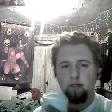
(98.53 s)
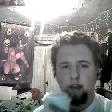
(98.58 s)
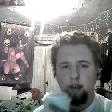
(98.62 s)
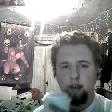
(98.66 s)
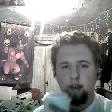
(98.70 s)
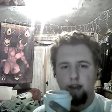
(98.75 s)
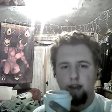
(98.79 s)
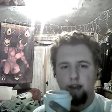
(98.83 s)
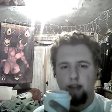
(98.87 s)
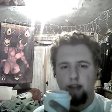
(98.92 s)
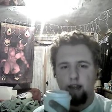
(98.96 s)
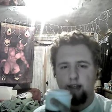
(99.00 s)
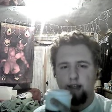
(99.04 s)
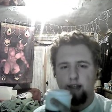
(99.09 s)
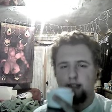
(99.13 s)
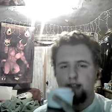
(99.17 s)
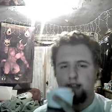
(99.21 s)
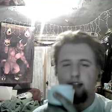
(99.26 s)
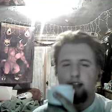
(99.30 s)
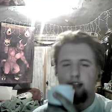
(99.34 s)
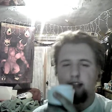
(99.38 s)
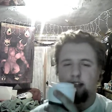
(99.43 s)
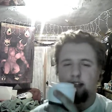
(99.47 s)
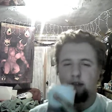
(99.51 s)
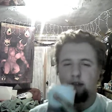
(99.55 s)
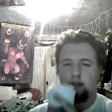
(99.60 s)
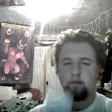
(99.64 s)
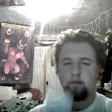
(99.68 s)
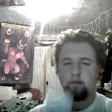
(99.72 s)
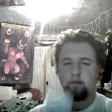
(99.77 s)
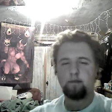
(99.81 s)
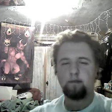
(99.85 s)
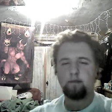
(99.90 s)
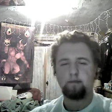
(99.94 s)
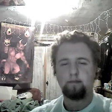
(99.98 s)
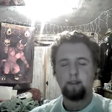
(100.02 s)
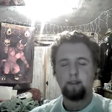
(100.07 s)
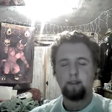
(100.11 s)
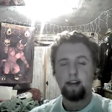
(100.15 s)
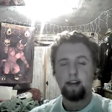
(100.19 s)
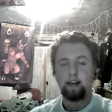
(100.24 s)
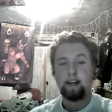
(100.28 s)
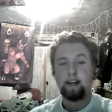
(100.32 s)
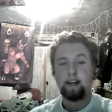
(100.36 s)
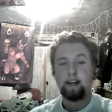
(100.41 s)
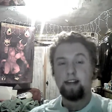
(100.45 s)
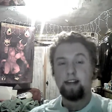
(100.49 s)
I can't see, so
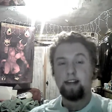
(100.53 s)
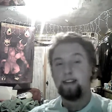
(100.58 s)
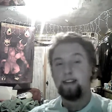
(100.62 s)
bye.